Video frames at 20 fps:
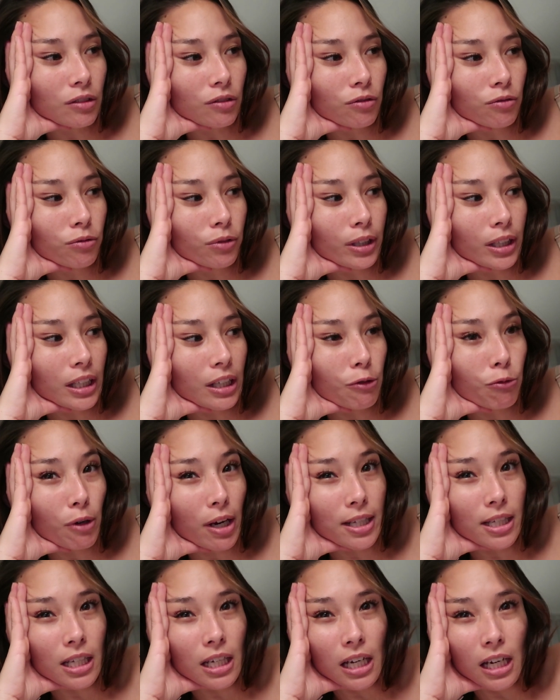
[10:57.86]
really
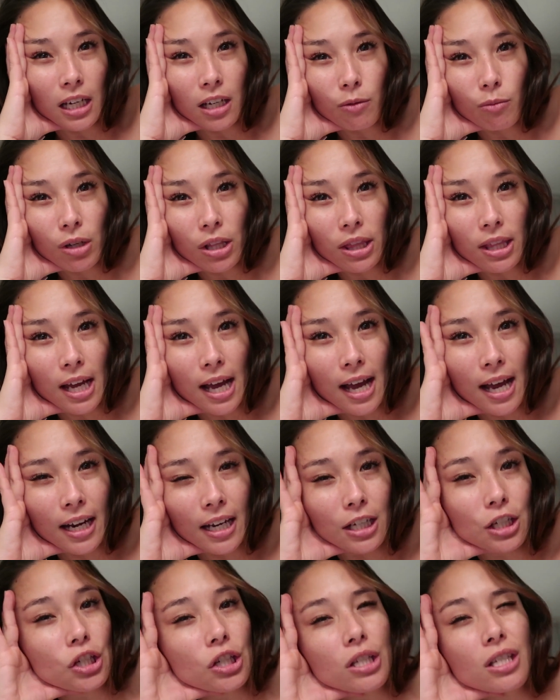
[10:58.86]
resonated with
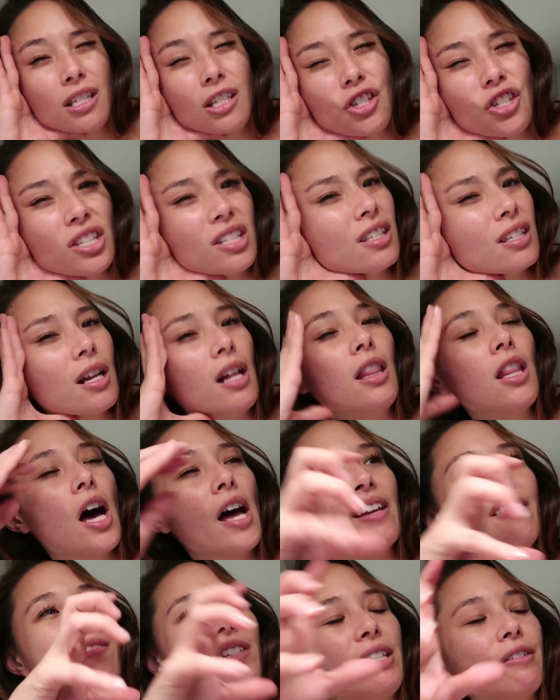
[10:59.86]
that, and just a
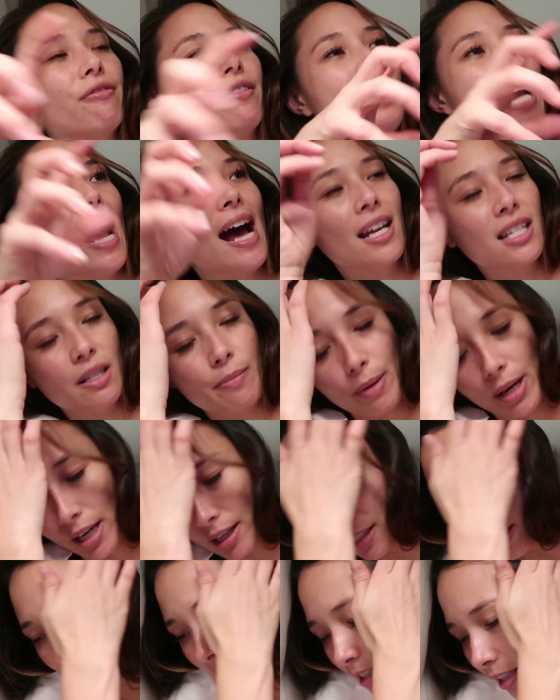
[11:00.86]
lot of different
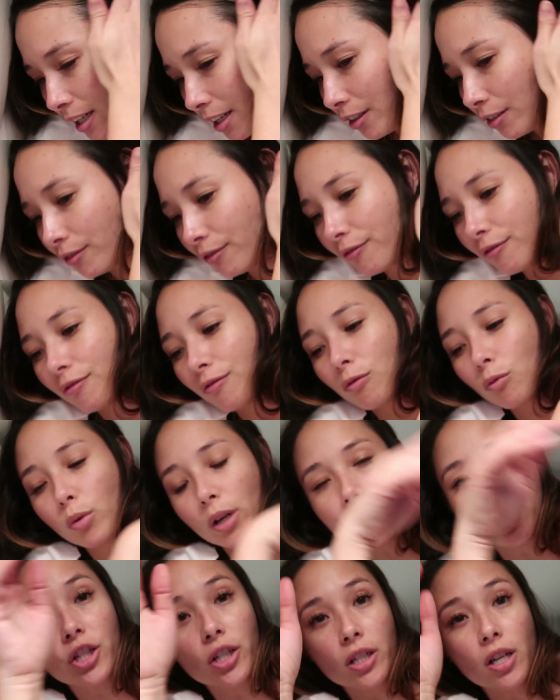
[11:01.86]
aspects of
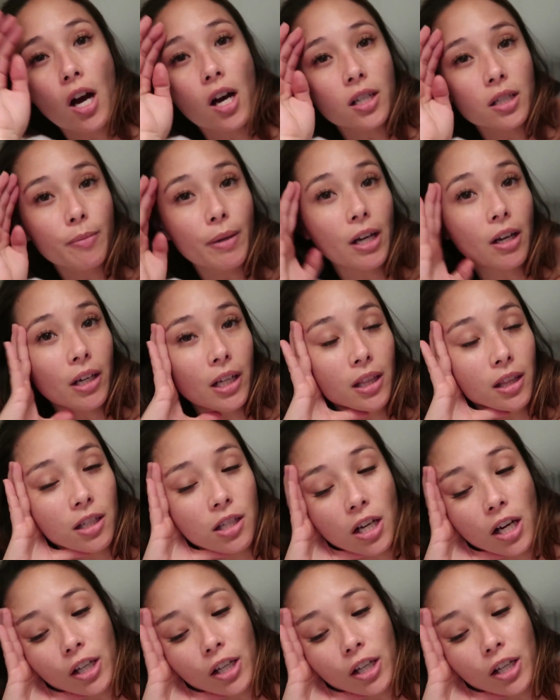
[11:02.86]
what she talked about in the